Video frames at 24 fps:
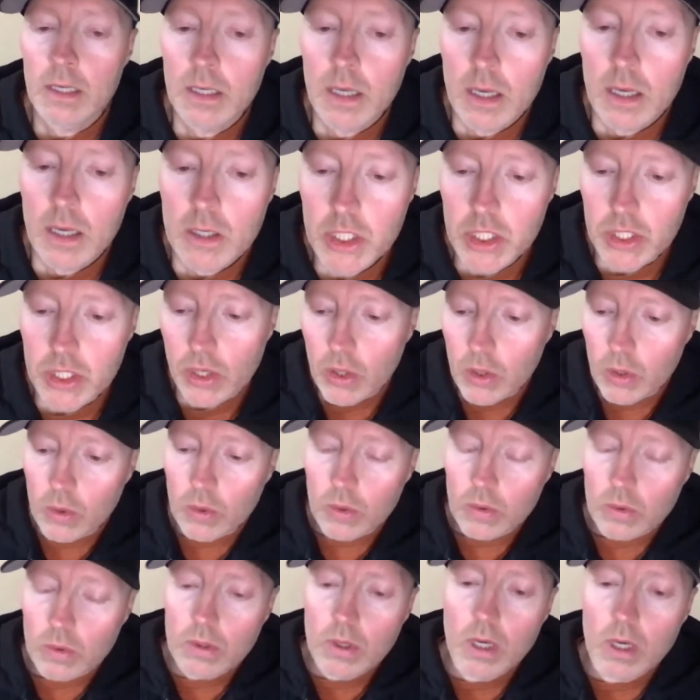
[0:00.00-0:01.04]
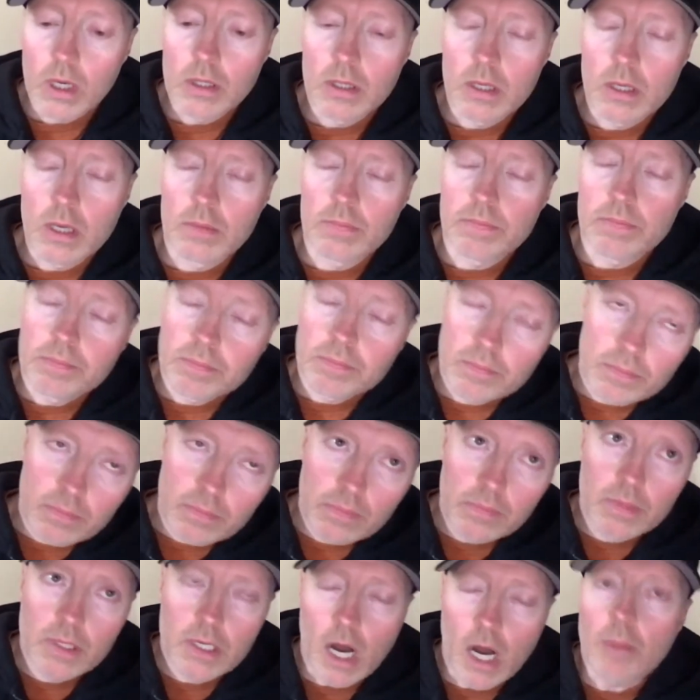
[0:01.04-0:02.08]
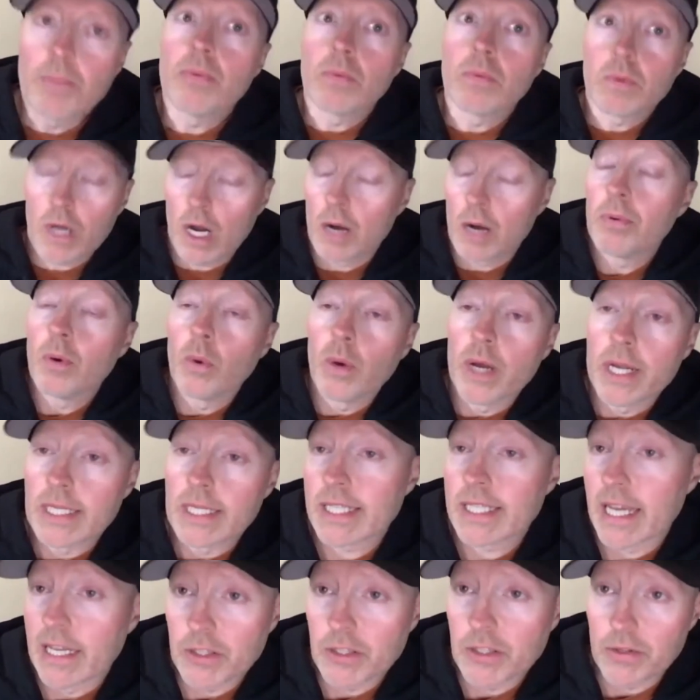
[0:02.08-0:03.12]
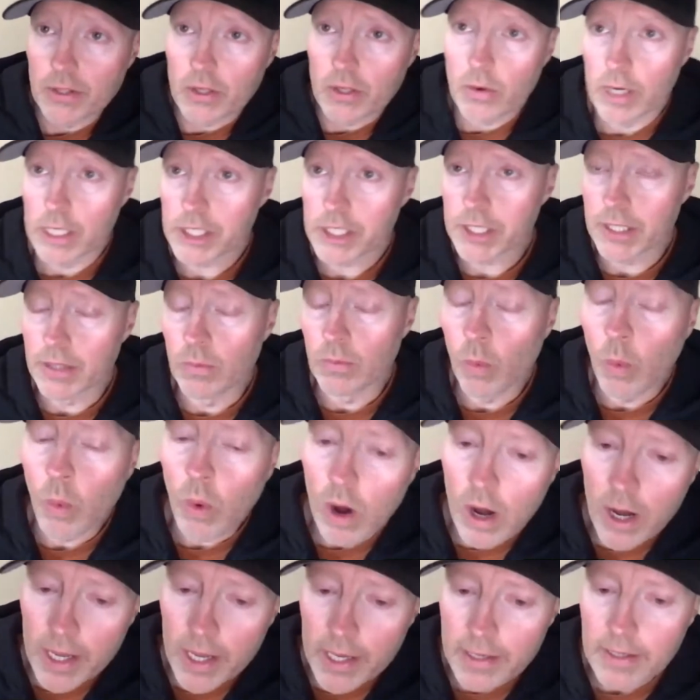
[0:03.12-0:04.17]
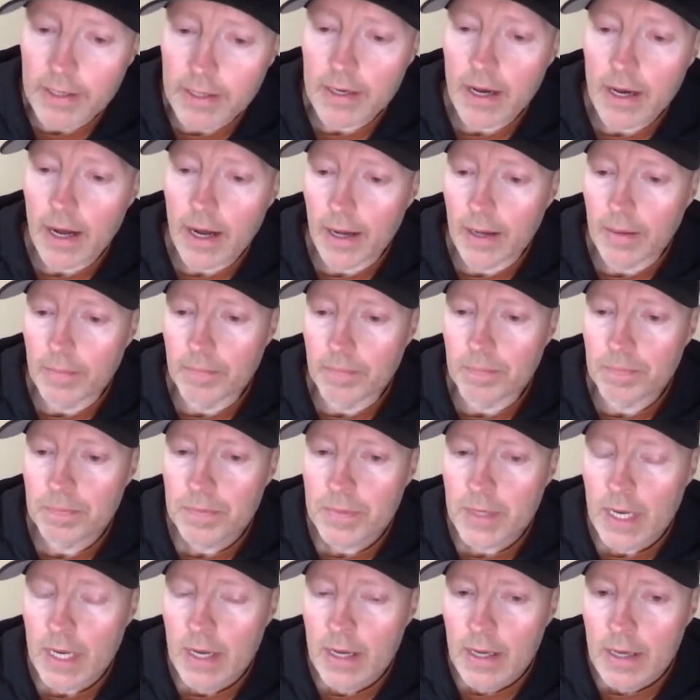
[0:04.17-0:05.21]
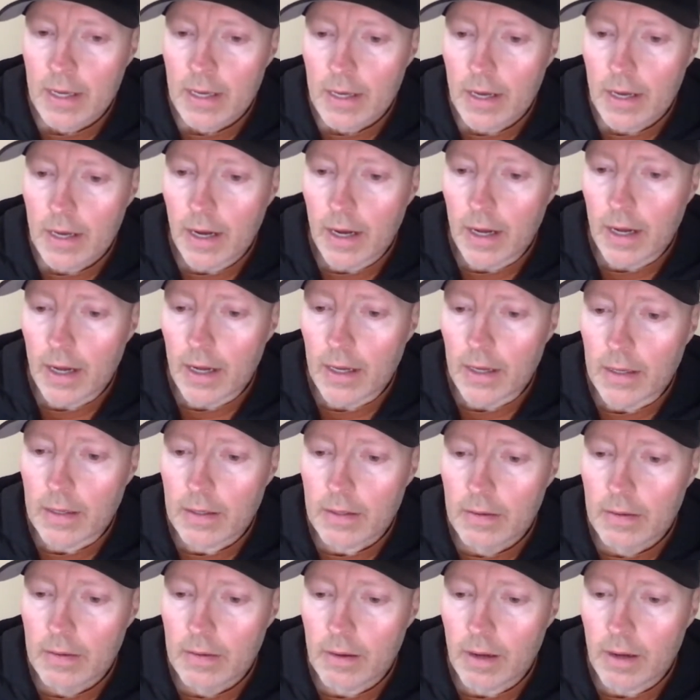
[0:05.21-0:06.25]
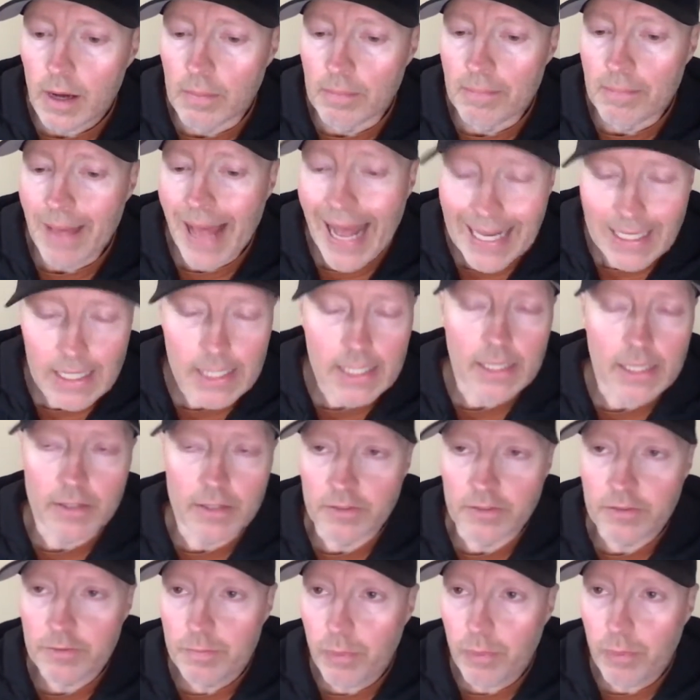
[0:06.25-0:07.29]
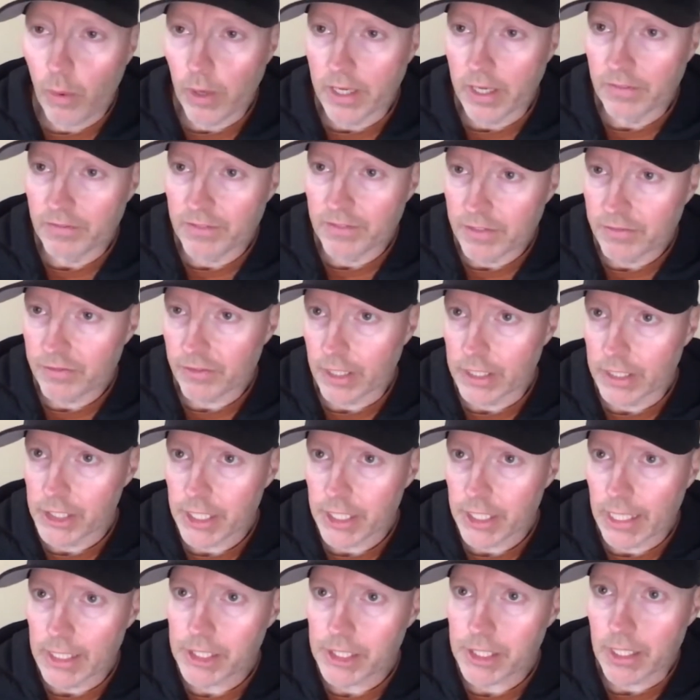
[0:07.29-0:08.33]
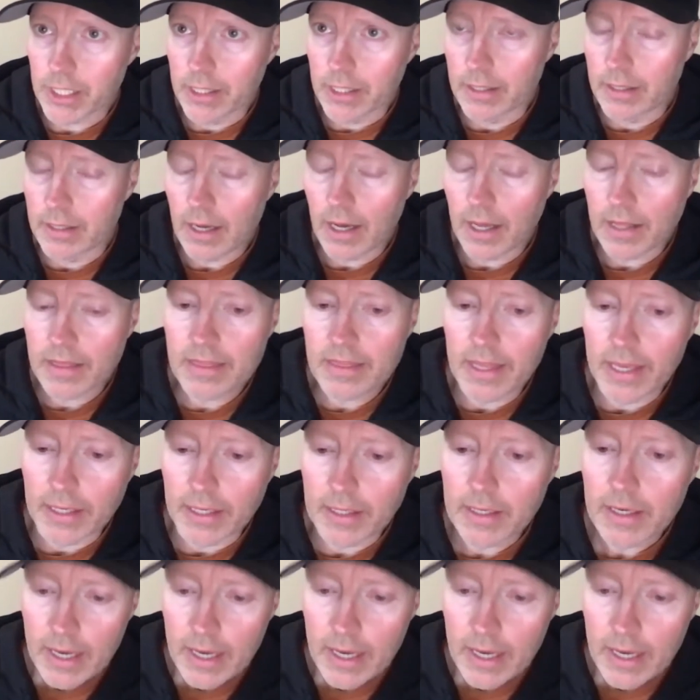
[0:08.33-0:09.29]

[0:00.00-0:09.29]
So couple ways to answer the question. One, a massive point of differentiation, I think,